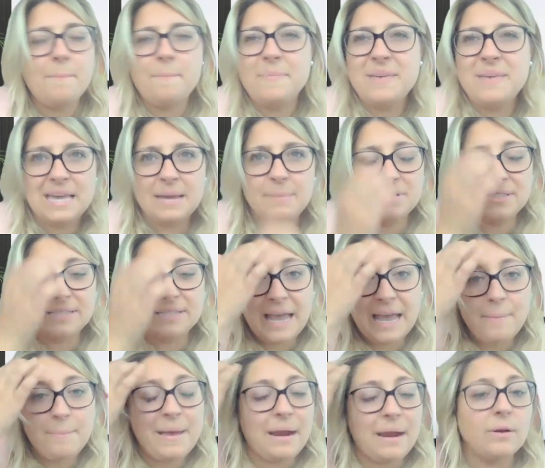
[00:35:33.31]
being able to
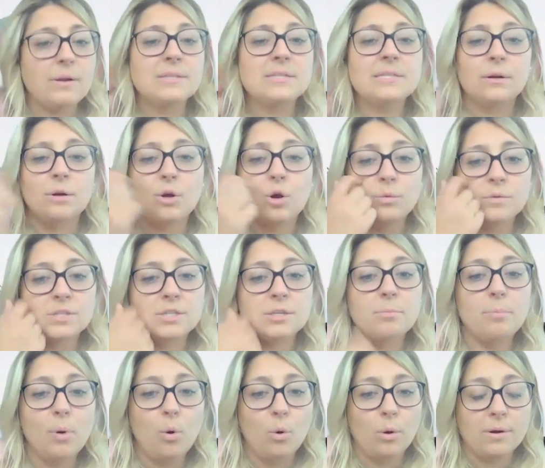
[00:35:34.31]
get parents their own
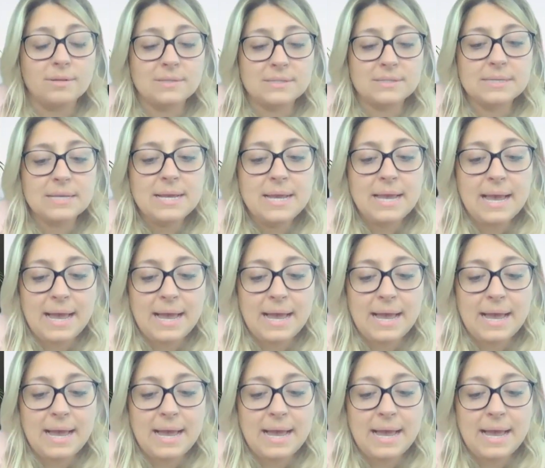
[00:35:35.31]
supports,